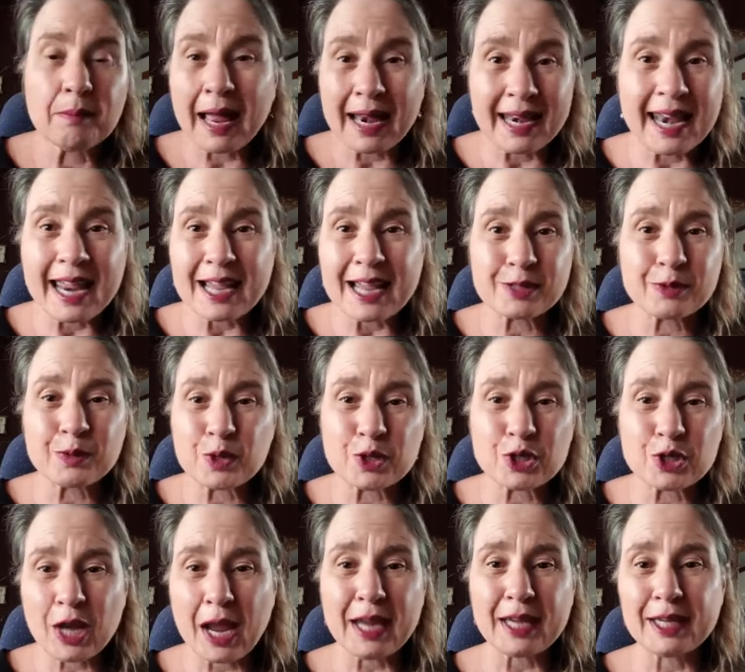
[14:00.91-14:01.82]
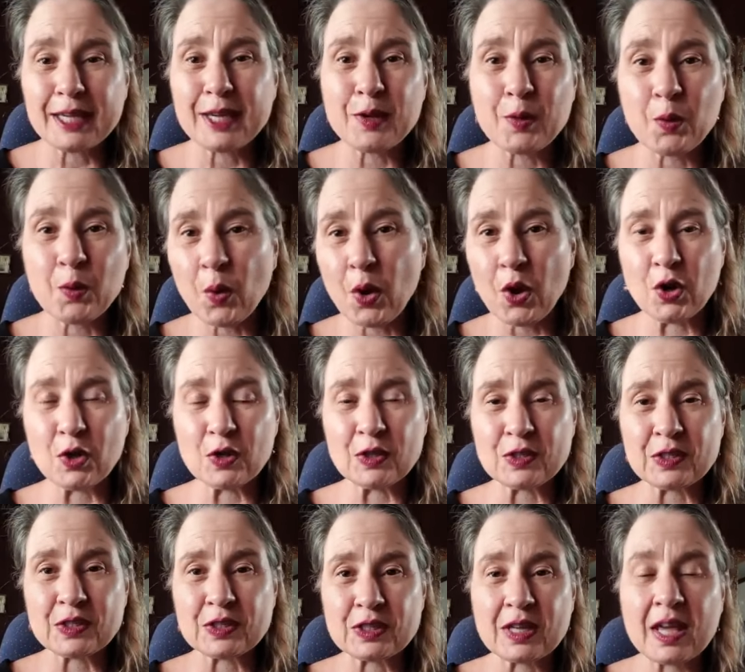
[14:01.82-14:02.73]
my legs were shaking
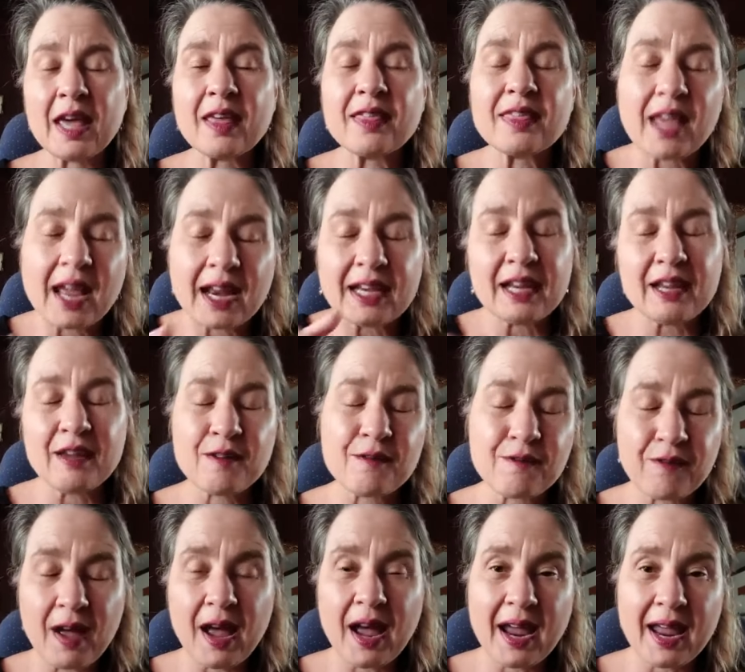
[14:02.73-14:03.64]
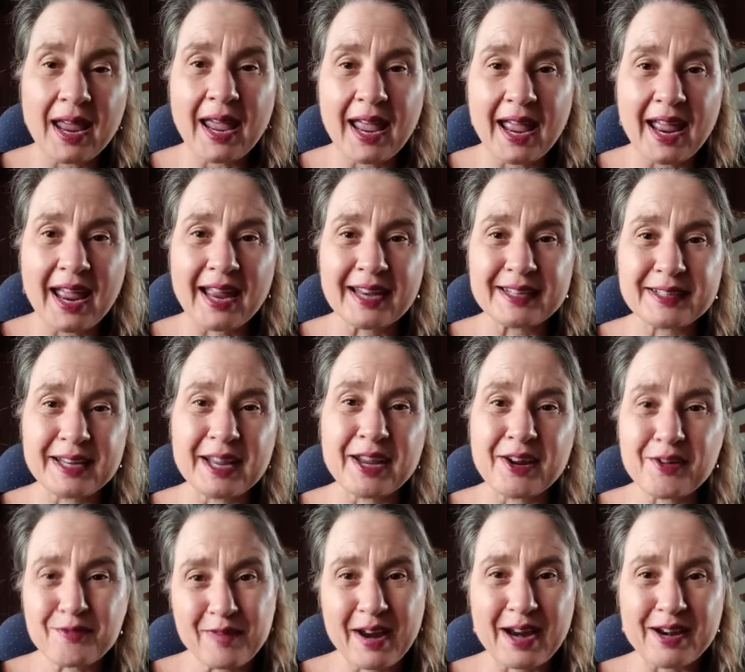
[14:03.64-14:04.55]
worse than if I had
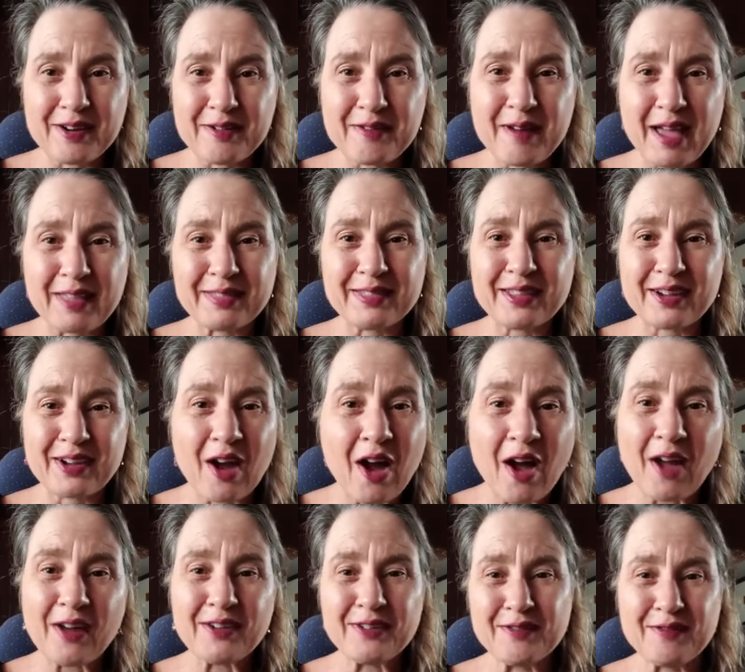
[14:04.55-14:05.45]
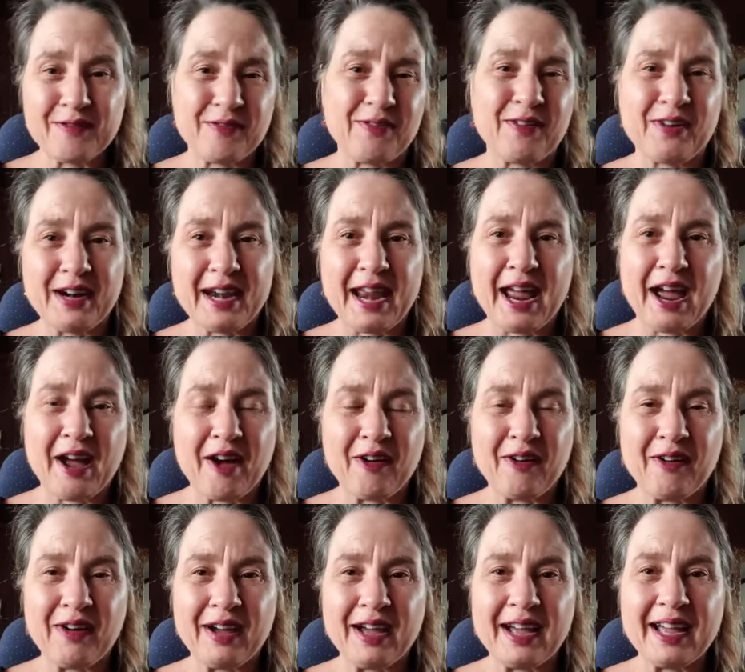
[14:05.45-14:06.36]
run around the garden for an
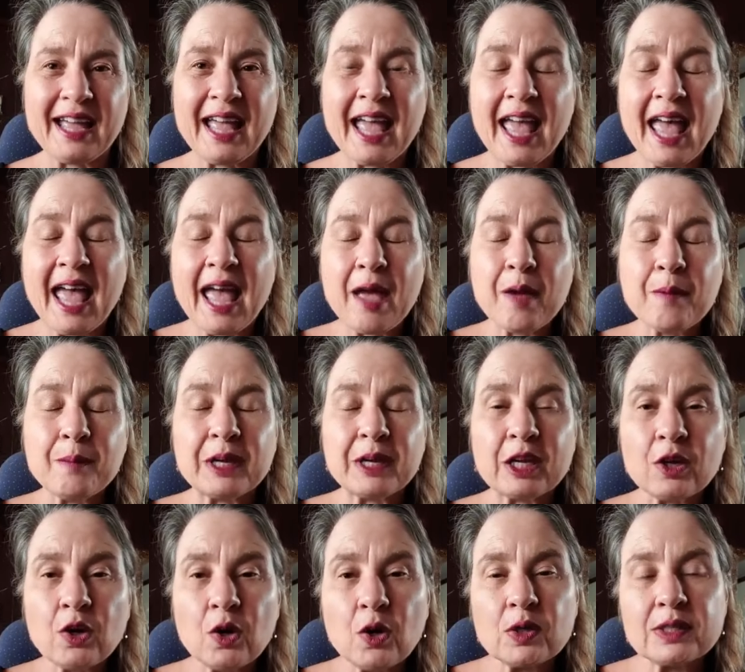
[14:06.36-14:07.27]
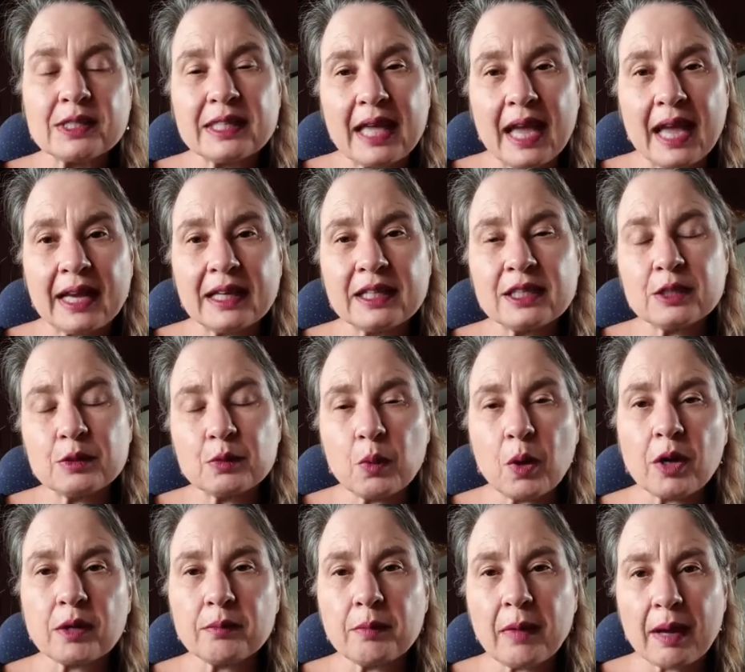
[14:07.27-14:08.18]
hour, because that is
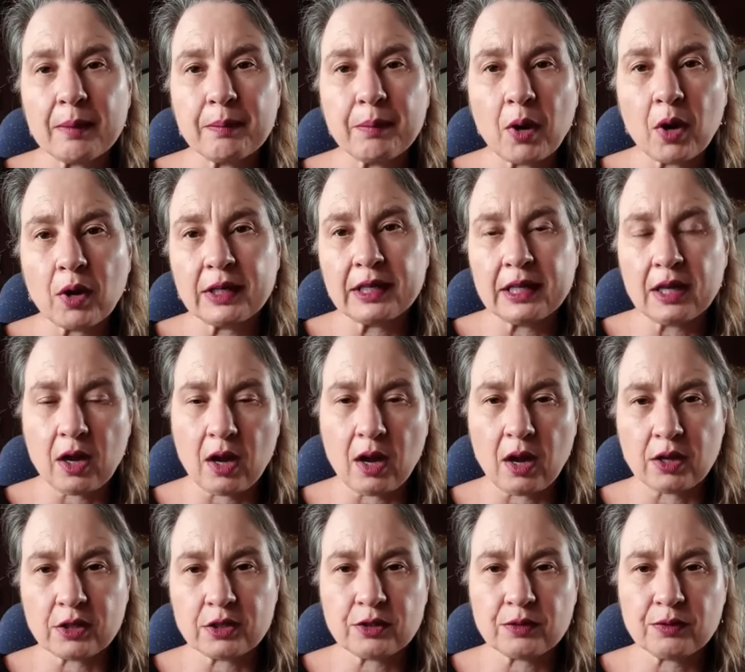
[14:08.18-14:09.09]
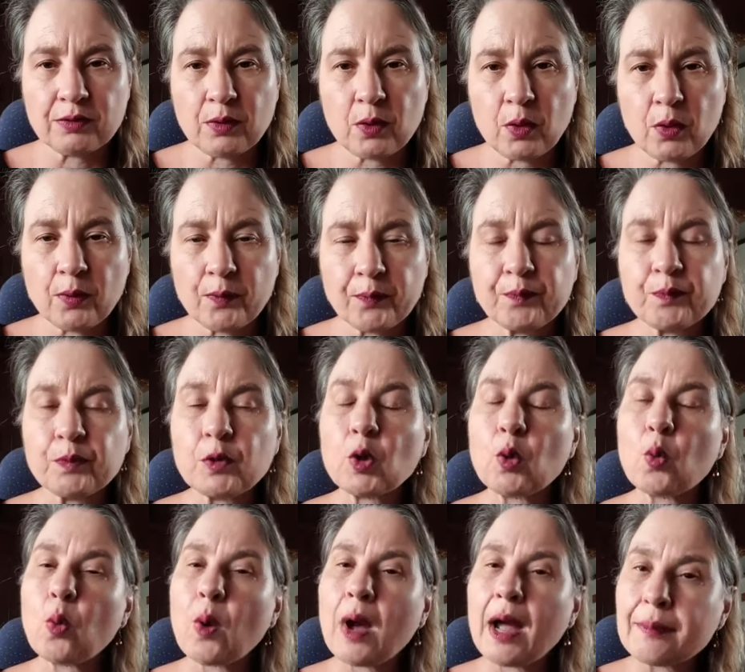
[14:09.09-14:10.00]
what my body asked for.
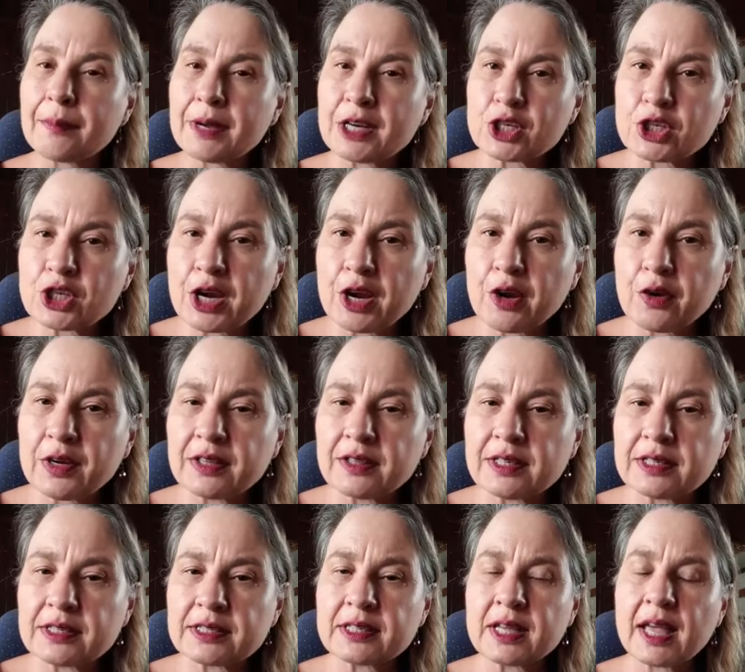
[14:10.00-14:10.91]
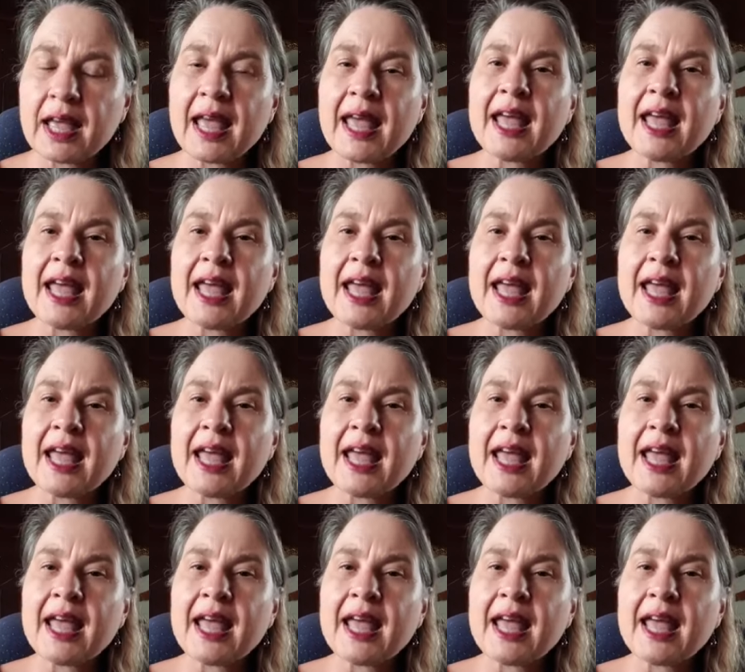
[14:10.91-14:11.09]
Why am I sharing this?